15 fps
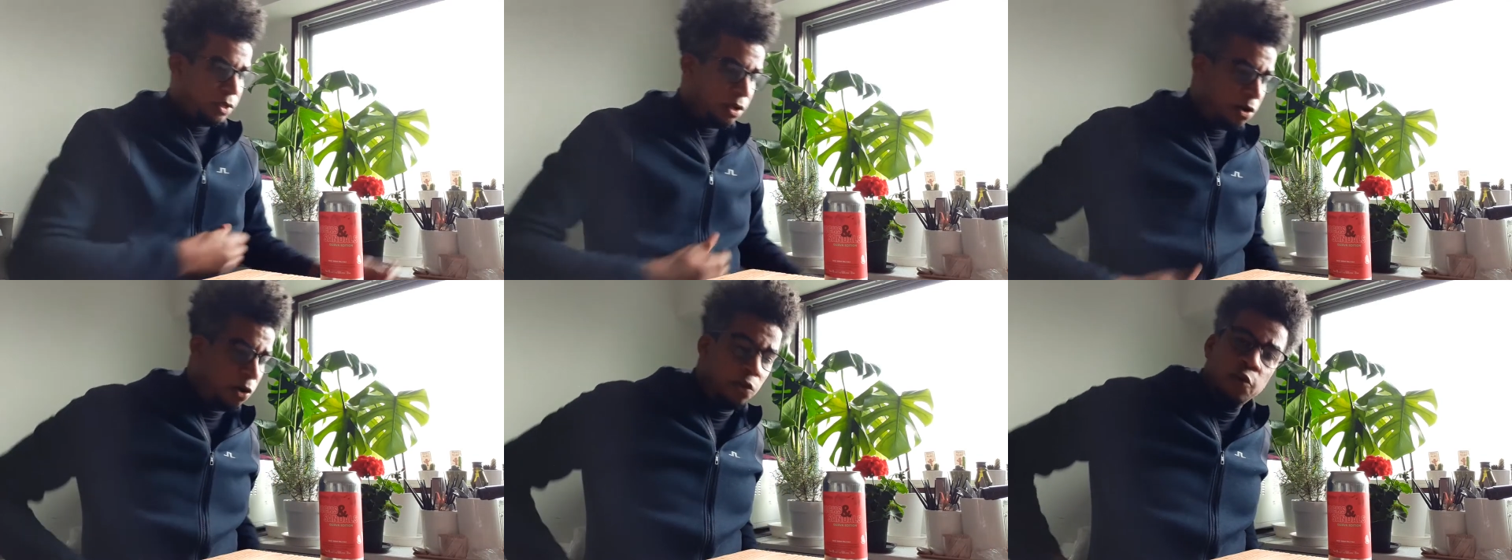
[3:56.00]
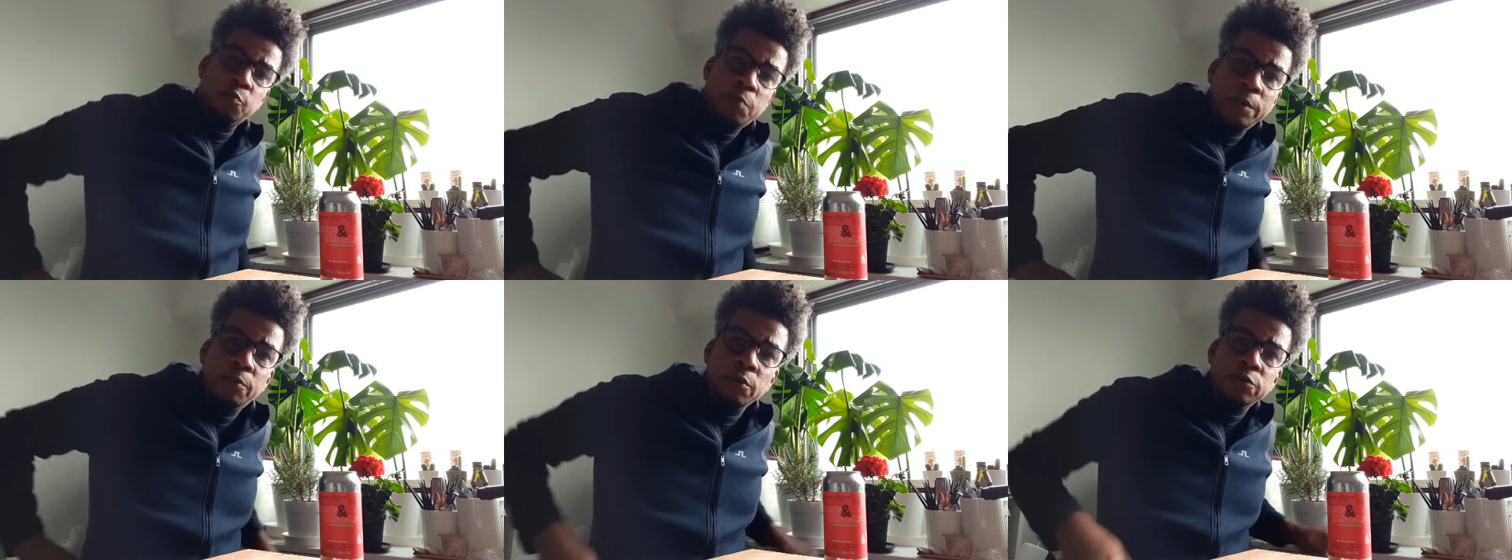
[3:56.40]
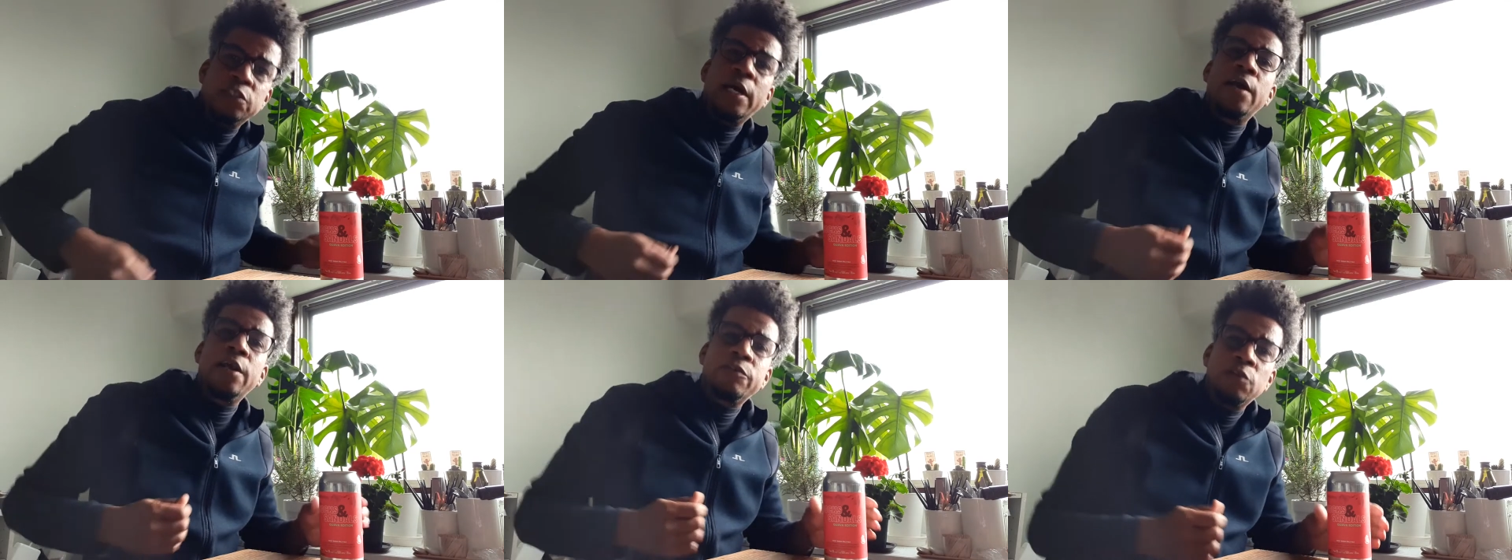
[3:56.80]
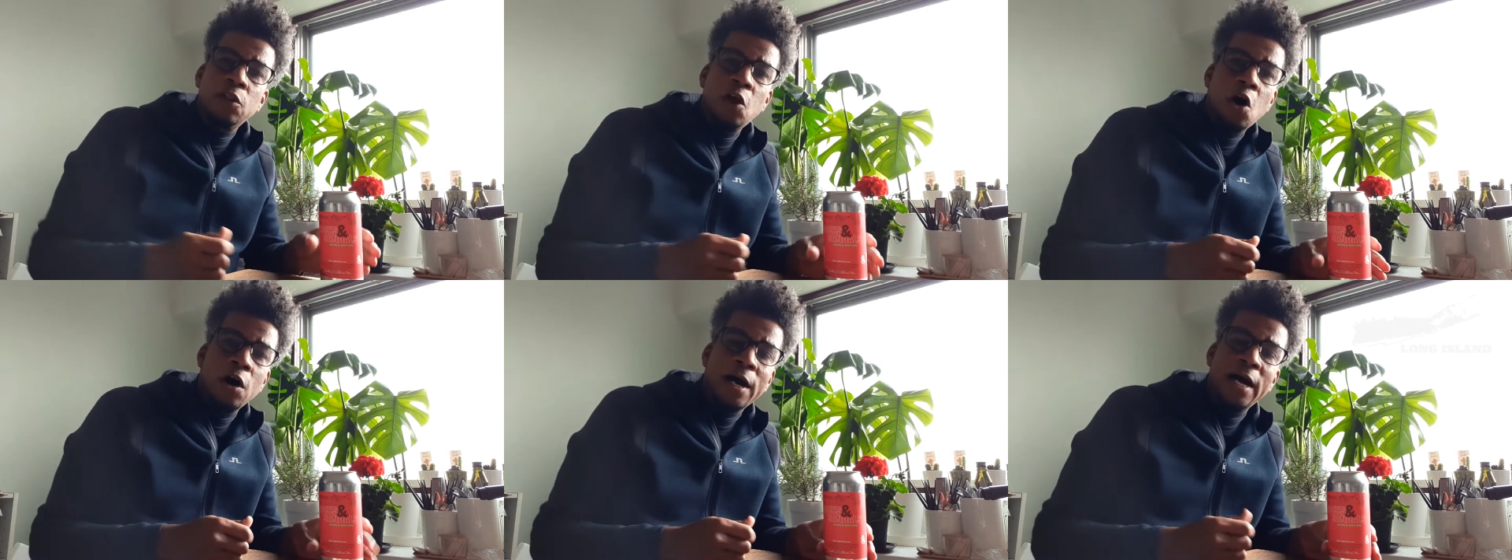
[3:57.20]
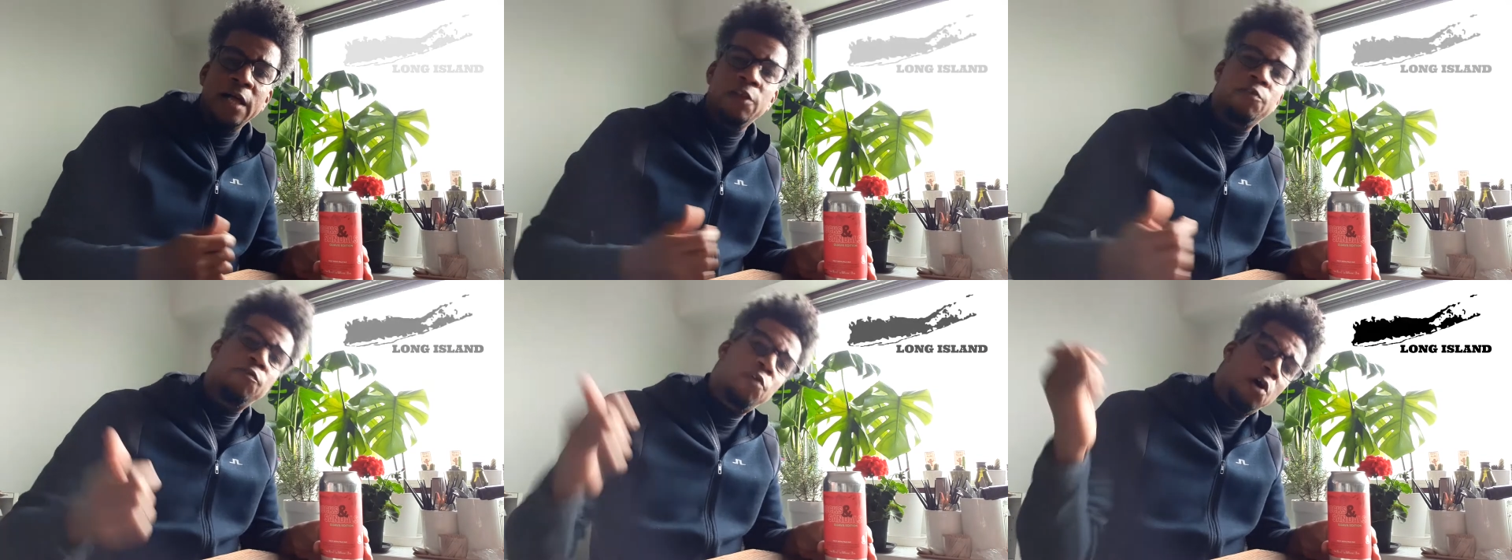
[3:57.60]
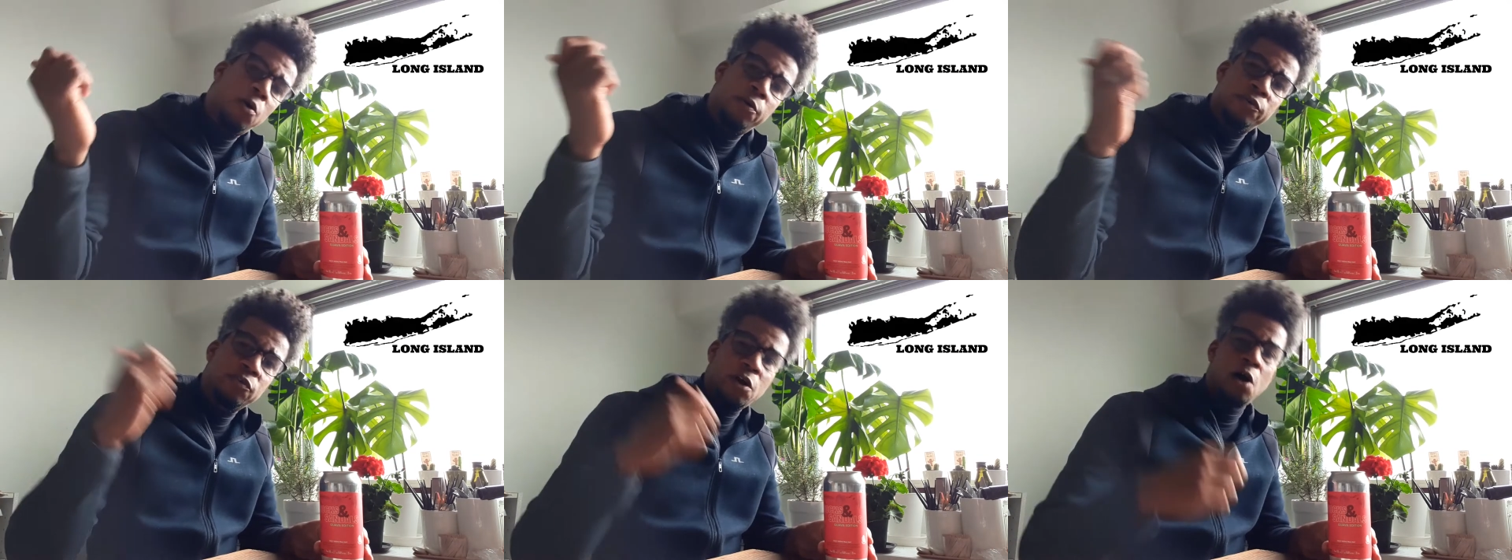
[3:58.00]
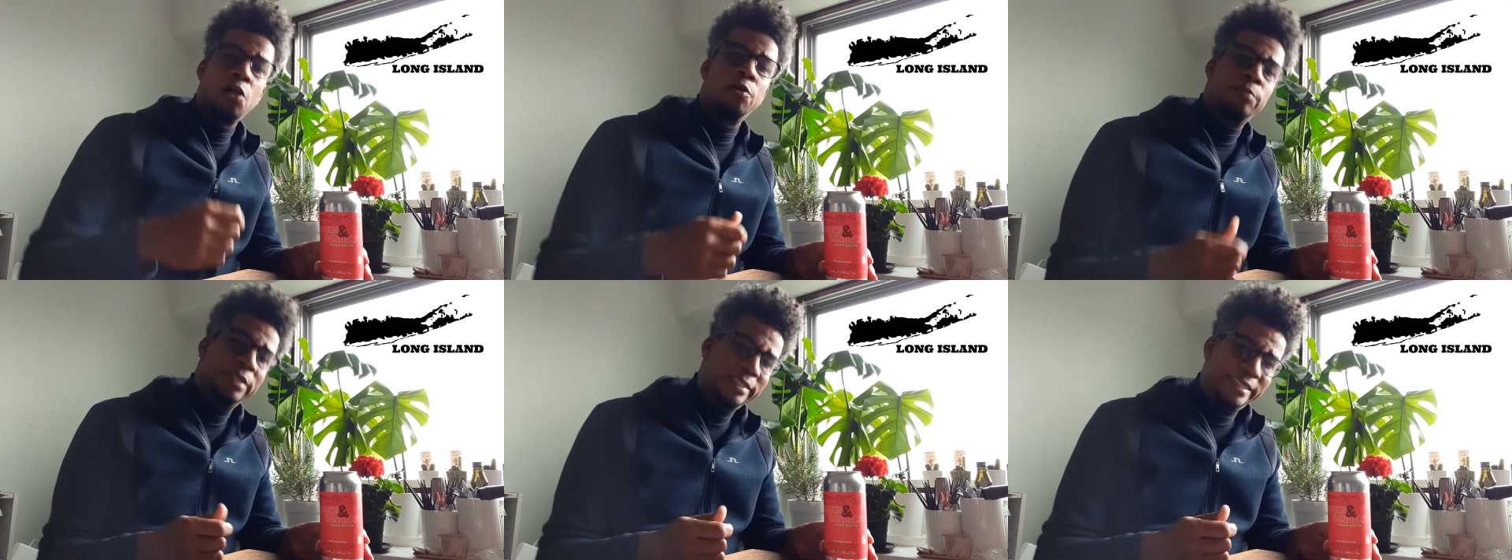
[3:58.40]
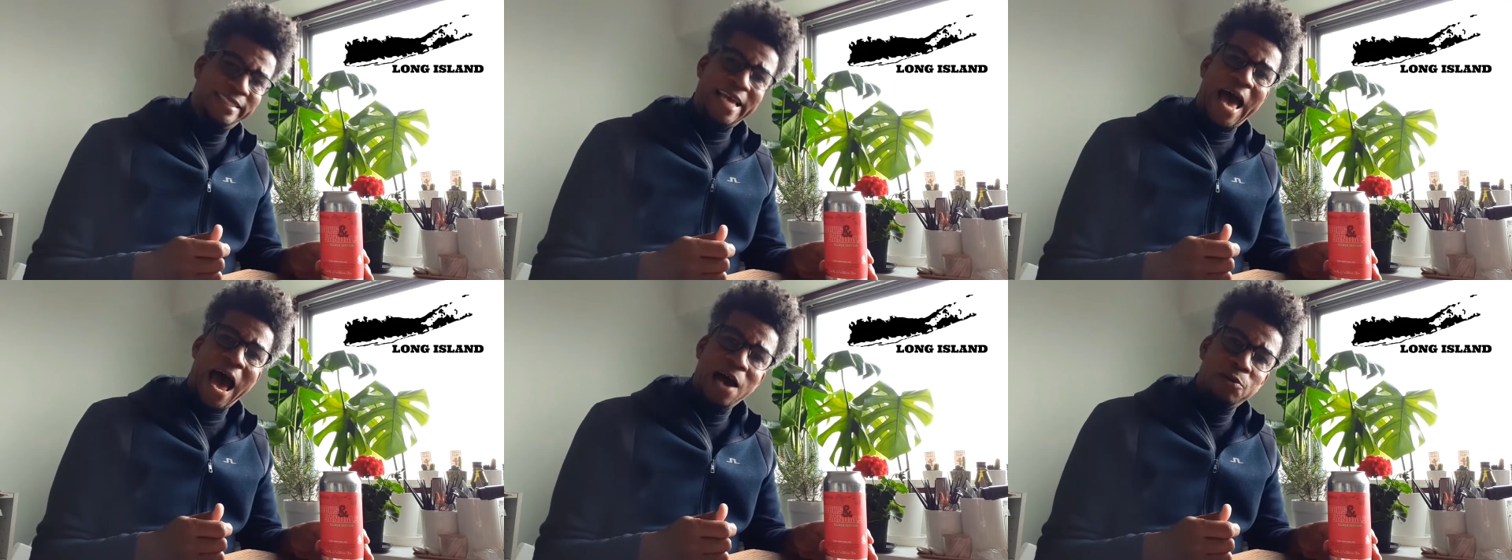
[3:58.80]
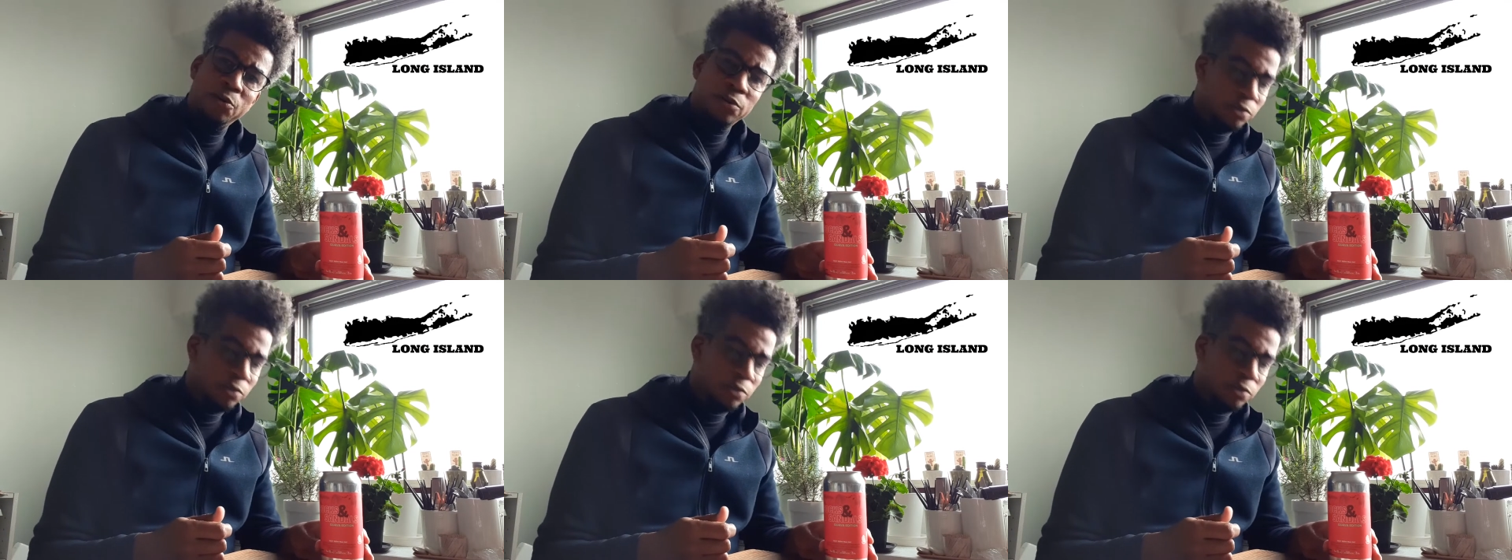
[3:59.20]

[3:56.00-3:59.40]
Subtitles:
All those people, shout out to Long Island for always calling me Daryl.